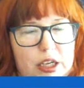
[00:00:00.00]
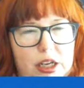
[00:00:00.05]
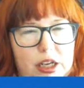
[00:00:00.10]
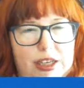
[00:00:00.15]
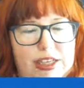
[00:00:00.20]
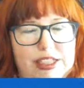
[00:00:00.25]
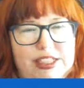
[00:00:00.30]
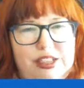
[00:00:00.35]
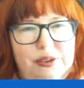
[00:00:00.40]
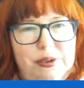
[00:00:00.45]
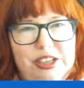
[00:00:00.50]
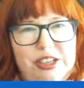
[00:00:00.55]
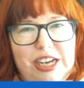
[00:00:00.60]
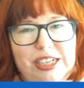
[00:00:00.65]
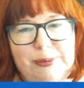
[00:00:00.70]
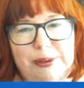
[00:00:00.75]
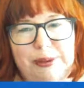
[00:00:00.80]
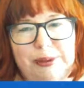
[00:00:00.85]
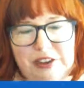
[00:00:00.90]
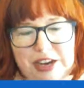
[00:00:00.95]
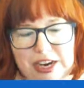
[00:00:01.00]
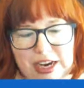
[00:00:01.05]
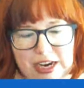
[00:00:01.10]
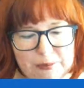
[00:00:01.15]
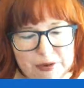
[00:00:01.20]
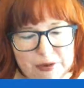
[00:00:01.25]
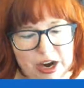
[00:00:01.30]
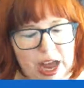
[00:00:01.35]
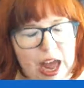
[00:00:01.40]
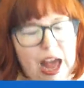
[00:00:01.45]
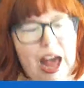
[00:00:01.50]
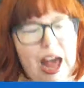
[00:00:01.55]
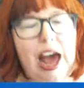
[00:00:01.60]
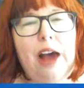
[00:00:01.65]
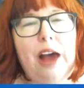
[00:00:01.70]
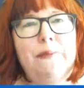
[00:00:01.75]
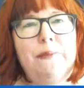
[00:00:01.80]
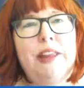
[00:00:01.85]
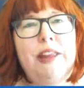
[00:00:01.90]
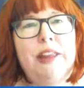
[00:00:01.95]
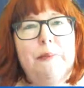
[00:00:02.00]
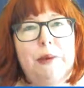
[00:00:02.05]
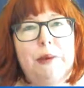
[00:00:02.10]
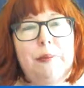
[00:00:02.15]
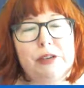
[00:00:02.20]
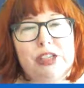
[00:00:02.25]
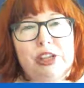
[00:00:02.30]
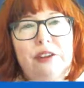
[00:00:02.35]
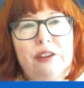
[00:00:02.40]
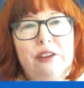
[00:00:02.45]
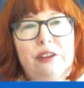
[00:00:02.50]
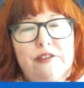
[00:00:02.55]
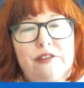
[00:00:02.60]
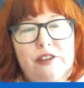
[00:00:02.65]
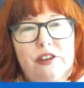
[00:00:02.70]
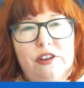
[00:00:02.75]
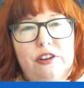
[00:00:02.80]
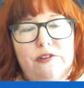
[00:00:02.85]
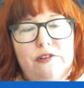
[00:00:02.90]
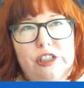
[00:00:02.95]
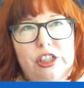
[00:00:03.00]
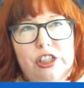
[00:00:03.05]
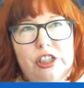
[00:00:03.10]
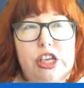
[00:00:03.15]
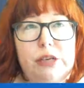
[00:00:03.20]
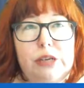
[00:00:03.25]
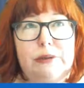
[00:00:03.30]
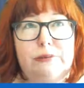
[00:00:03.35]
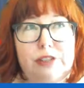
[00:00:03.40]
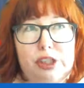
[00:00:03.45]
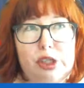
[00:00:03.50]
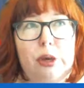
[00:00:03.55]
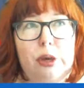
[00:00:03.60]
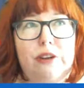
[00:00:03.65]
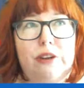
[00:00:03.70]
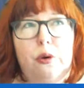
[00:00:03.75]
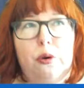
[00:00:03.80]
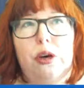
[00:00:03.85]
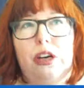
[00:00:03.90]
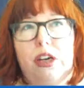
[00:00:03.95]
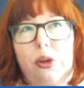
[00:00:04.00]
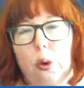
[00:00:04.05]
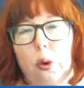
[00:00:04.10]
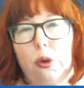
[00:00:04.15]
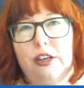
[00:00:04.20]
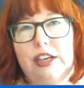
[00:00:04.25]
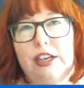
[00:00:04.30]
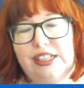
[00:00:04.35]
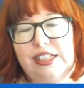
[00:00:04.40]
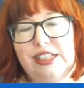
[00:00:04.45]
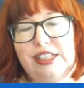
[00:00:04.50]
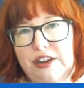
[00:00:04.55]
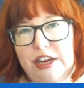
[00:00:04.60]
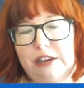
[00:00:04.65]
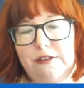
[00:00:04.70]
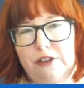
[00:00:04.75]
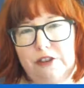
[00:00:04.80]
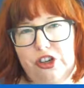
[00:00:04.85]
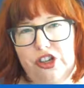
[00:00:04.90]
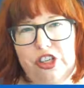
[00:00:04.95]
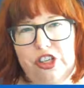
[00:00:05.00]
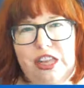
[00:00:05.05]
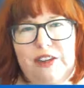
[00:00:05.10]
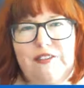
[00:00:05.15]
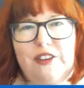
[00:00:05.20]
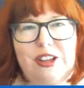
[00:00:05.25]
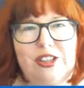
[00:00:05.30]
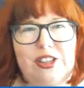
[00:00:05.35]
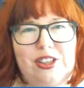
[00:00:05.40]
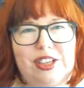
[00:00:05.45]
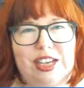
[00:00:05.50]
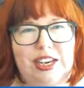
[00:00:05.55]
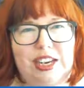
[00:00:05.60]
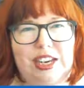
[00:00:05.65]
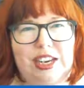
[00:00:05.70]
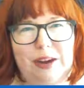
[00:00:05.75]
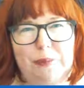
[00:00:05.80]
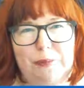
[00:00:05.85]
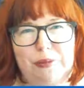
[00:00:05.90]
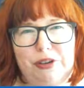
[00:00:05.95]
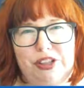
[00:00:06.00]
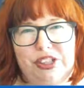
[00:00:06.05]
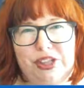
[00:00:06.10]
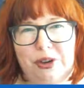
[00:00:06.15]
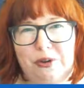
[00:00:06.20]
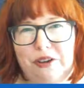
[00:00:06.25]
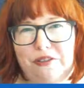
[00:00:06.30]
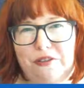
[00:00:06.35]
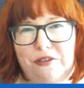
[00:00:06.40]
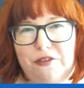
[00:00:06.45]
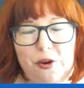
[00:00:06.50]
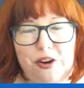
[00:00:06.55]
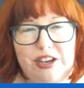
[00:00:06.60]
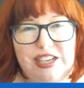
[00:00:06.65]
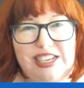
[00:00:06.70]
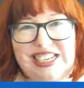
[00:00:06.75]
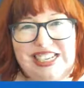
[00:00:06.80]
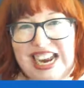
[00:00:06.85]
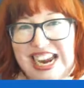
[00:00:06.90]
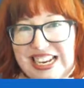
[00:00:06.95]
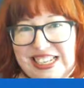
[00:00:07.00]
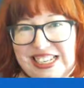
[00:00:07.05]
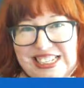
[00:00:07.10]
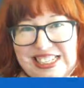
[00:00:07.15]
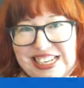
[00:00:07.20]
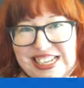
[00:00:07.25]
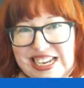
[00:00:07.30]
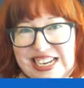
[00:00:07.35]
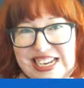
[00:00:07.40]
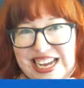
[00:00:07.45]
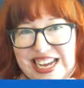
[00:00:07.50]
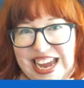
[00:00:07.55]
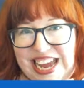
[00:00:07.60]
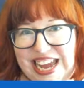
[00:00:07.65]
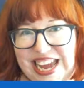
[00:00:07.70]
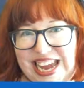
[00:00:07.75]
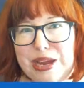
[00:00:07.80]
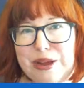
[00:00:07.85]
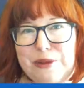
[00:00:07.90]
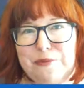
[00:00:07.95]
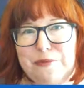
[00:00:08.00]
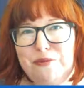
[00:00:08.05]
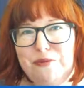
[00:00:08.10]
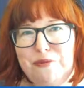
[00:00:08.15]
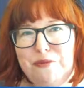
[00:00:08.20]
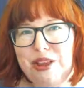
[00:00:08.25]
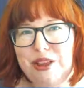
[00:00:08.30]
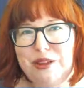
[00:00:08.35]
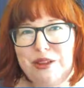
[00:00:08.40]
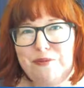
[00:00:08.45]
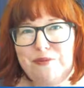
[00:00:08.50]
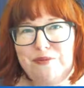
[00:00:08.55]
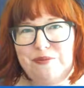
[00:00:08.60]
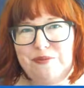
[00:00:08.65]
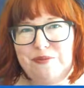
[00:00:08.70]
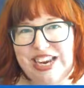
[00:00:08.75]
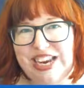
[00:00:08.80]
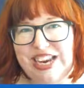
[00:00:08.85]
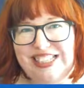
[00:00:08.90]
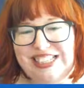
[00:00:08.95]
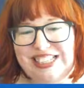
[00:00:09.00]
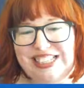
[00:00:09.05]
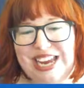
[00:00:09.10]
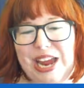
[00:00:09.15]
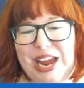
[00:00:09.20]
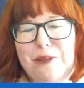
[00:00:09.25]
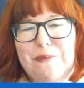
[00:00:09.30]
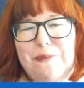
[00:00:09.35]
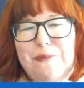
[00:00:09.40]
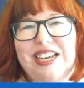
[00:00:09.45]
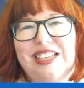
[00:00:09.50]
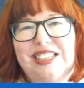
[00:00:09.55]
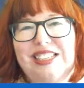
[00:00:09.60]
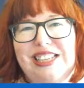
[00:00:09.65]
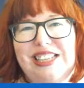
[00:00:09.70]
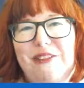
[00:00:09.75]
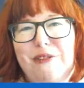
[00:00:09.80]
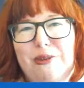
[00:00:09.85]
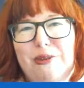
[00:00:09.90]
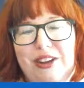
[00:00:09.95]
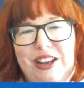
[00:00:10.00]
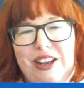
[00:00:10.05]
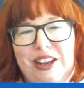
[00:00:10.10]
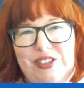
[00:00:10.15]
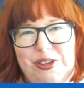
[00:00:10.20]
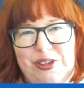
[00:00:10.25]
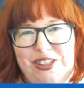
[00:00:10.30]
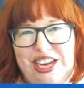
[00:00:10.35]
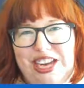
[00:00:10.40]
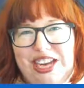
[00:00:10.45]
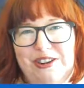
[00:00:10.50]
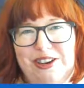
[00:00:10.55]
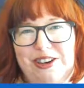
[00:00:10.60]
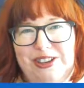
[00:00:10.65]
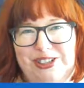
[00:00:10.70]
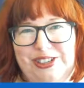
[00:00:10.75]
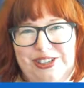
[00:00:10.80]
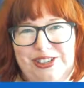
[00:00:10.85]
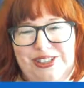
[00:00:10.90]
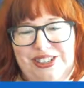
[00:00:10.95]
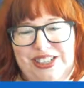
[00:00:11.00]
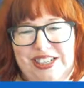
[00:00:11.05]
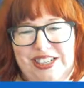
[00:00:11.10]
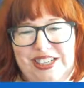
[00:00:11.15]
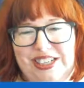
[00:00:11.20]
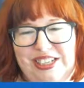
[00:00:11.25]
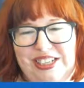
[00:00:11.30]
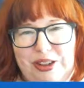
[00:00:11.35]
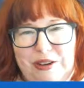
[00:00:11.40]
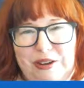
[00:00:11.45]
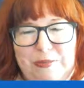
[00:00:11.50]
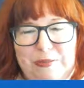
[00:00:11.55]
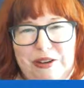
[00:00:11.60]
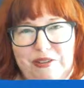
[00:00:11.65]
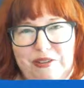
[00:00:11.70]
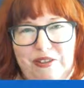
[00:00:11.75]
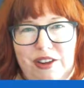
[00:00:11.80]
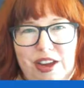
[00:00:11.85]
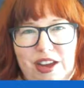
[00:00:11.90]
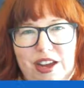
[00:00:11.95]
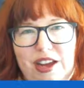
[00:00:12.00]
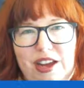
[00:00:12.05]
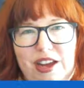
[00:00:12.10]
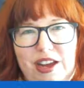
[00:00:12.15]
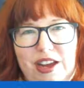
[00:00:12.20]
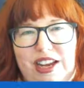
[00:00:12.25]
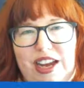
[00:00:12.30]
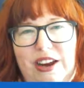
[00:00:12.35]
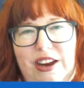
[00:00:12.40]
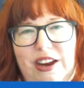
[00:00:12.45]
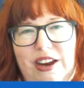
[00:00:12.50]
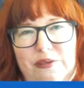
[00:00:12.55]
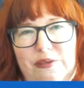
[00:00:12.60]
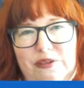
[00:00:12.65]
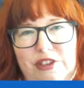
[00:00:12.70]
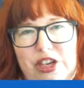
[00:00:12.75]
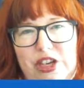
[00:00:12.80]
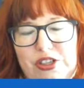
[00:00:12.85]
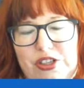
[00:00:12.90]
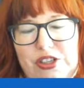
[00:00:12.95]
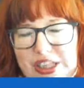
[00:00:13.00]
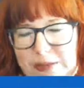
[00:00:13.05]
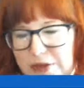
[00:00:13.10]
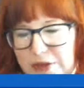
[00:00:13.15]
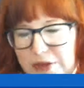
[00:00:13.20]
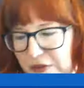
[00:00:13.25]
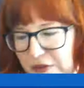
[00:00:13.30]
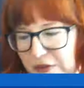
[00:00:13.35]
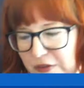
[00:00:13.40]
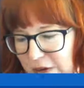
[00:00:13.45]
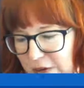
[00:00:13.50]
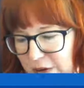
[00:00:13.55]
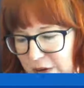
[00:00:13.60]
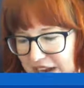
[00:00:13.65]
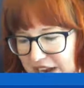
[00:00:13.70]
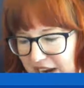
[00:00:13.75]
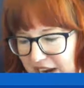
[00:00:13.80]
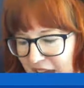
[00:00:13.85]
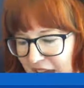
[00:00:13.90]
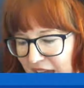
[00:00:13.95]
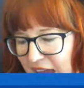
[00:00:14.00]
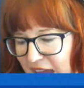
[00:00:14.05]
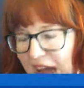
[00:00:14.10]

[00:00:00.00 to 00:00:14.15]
Because no one talks about the Vita anymore. But Persona 4 Golden is the Vita version. They've also done like a Persona 4 dancing game, rhythm dance game, because everyone loves those characters. And so they've been kind of using them over and over again.